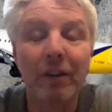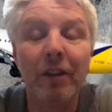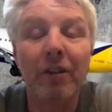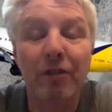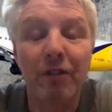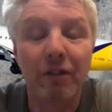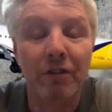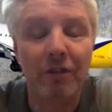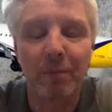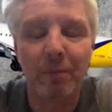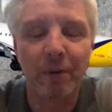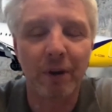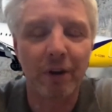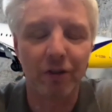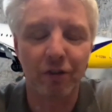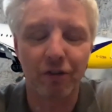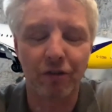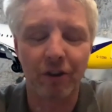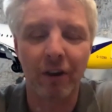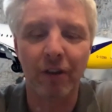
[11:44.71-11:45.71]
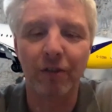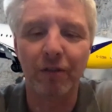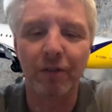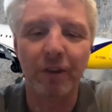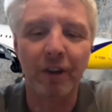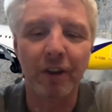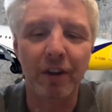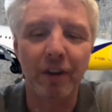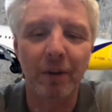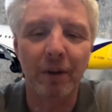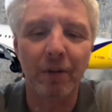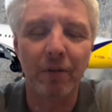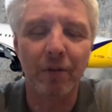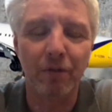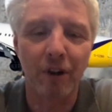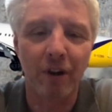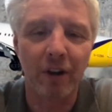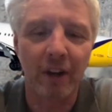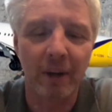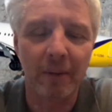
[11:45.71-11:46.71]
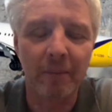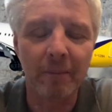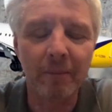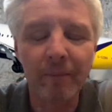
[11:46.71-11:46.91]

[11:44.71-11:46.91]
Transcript: It's just a pressure transfer unit running.